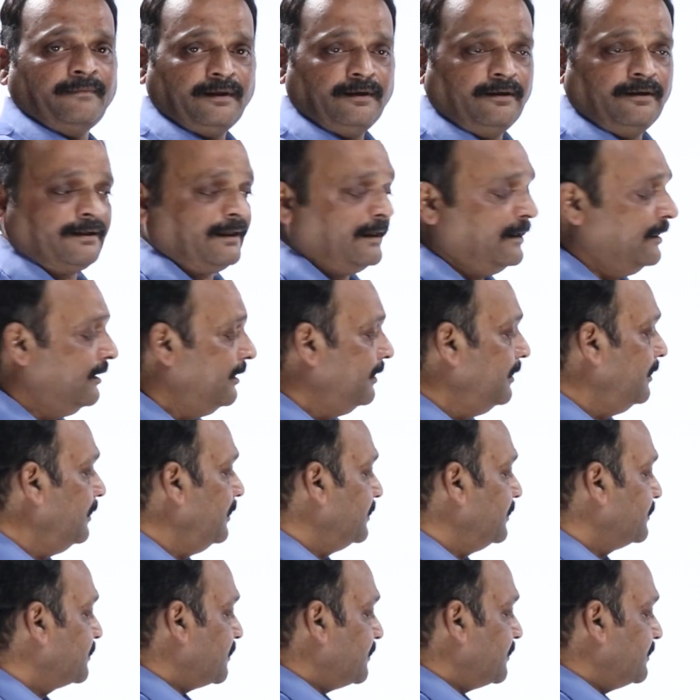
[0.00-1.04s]
Okay,
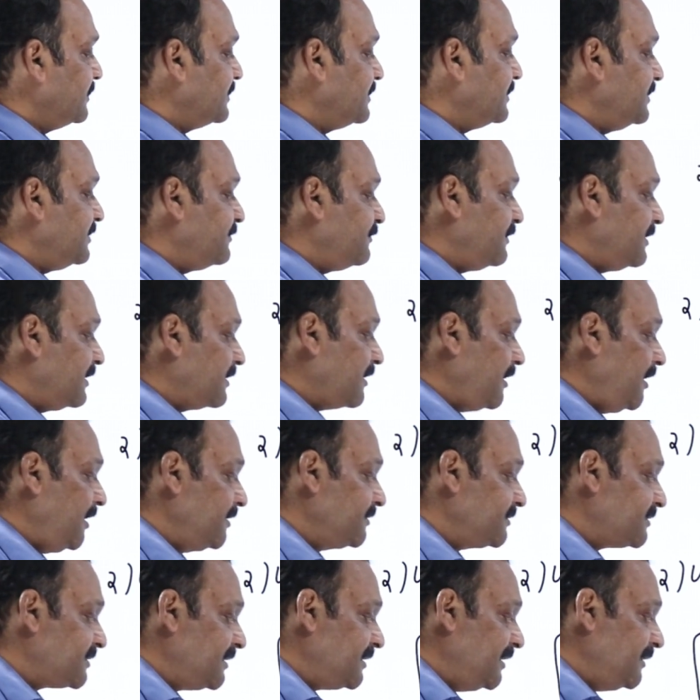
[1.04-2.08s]
so this is for a
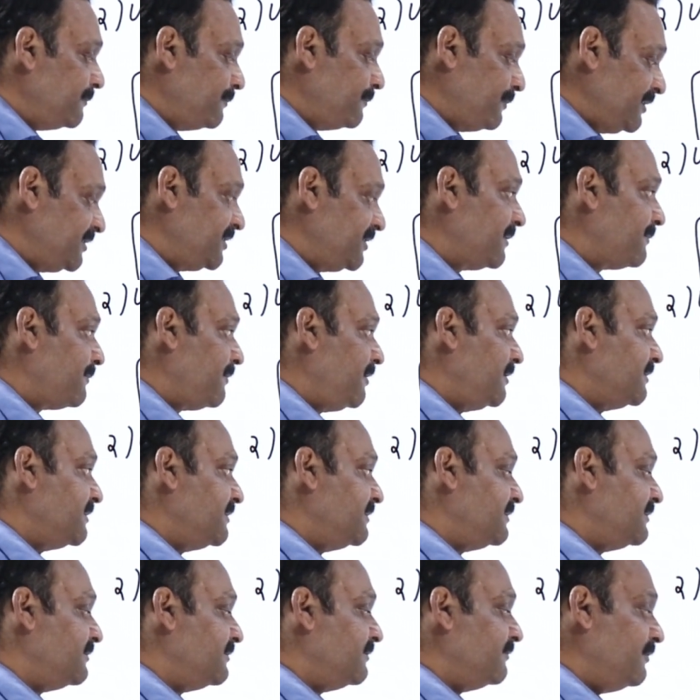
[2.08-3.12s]
constant pressure
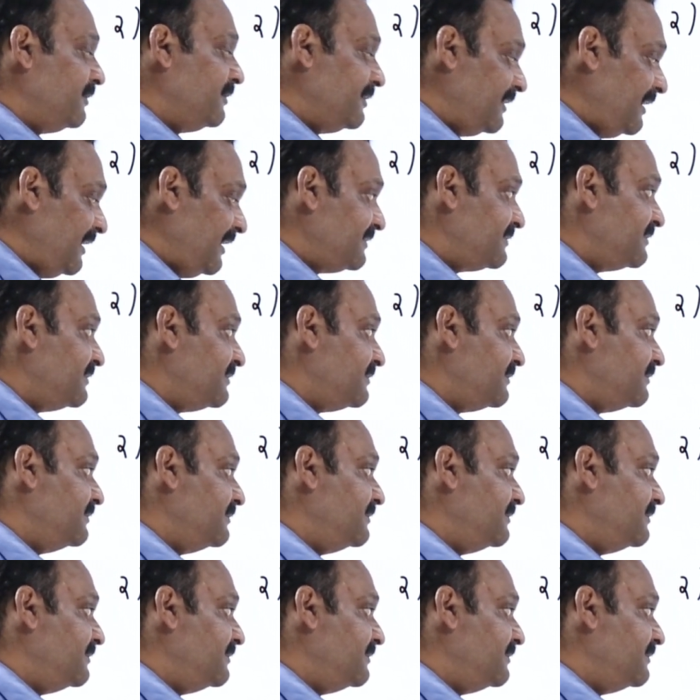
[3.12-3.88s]
process for gases.